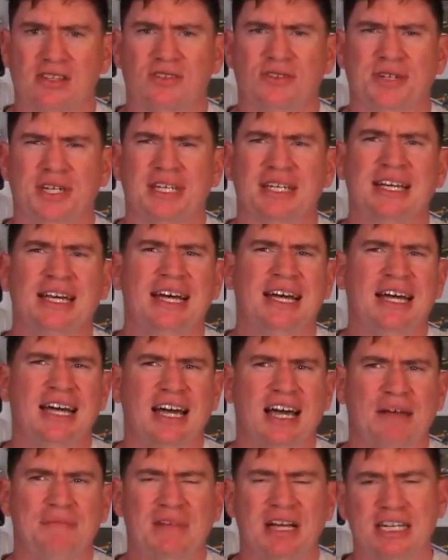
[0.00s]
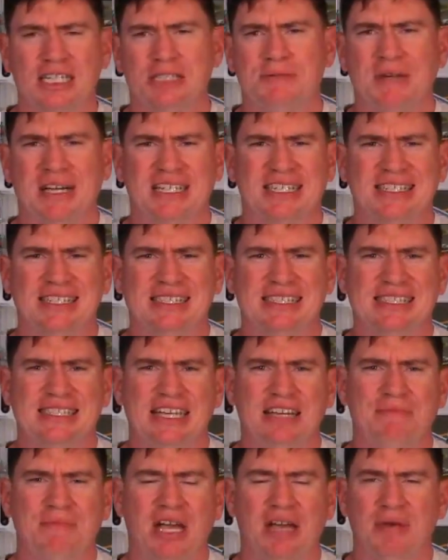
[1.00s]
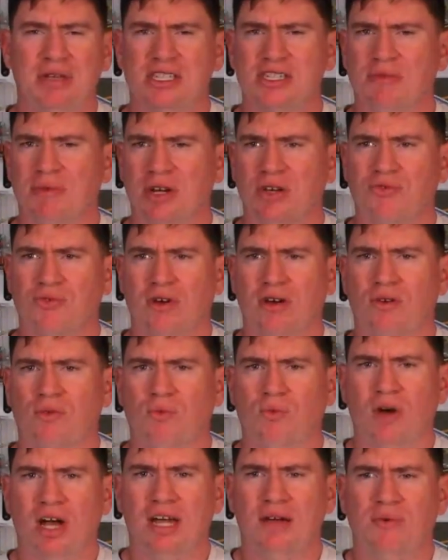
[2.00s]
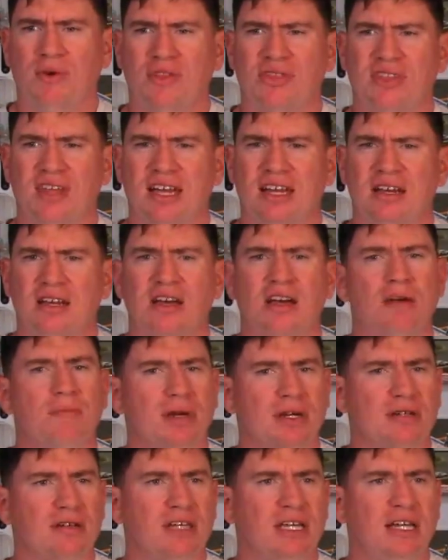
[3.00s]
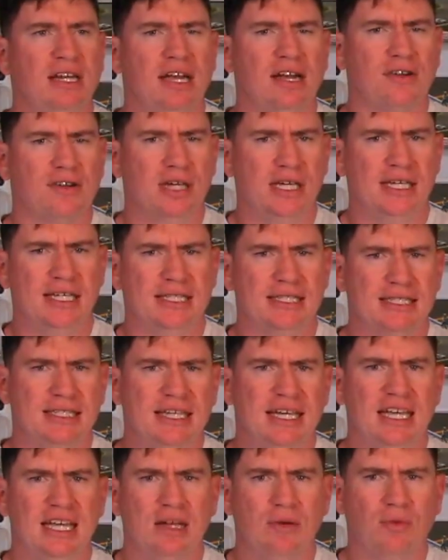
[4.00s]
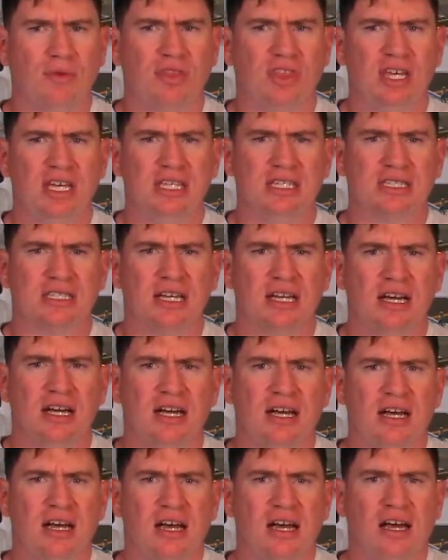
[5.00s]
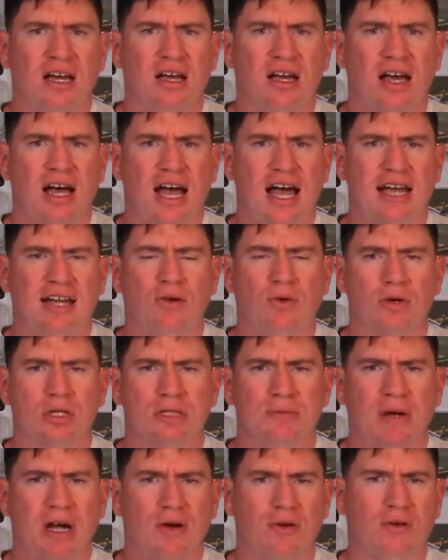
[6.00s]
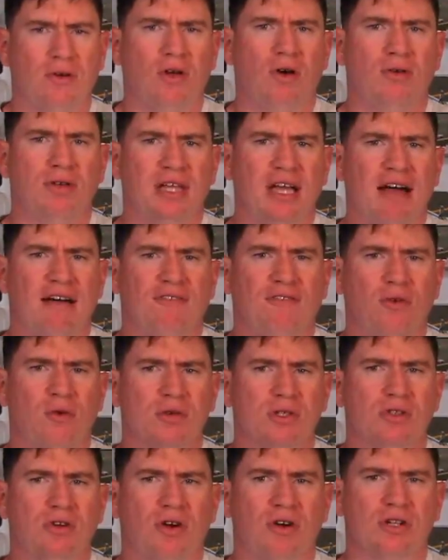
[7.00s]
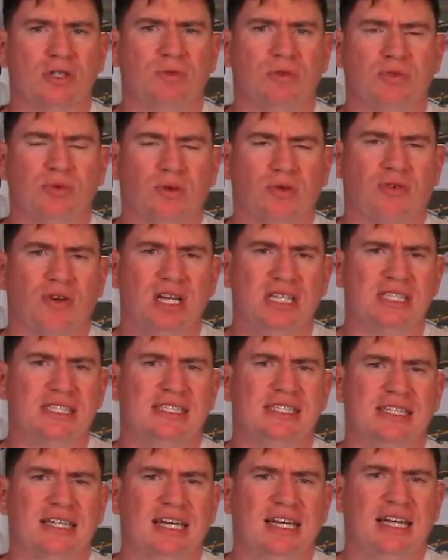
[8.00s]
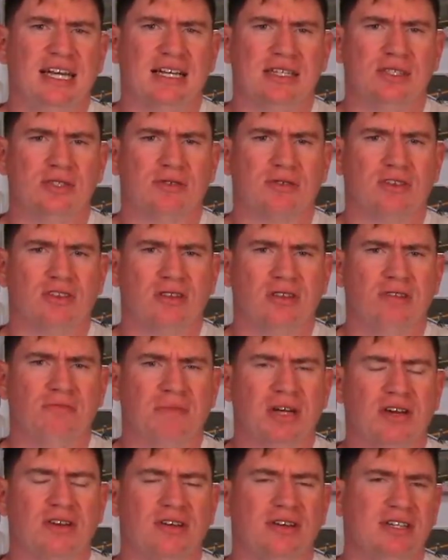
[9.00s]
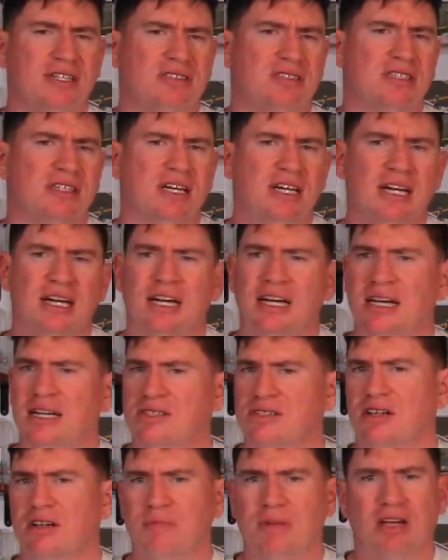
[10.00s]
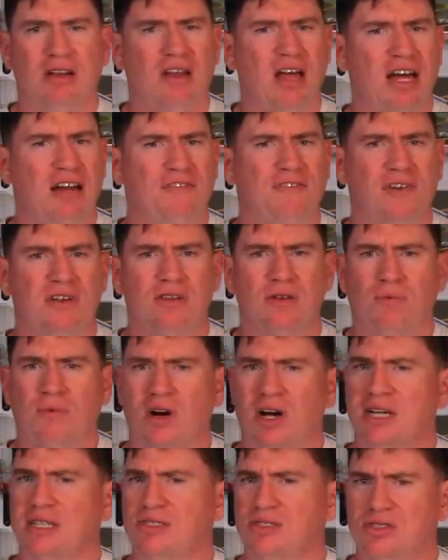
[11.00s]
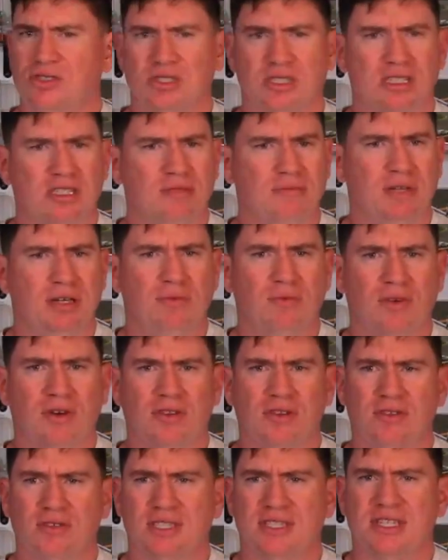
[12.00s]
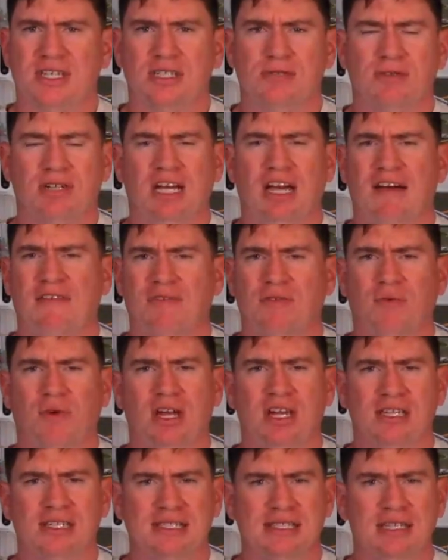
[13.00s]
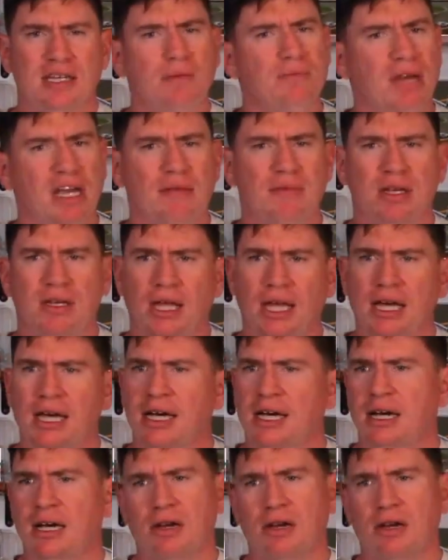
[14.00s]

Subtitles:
down to it. I'm not expecting to see maybe somebody run away with it, but clean air is king with these high horsepower, low downforce cars, which we're racing today at Circuit of the Americas. It's going to be a lot of fun to watch. It's just going to be one of those things we have to wait and see. Maybe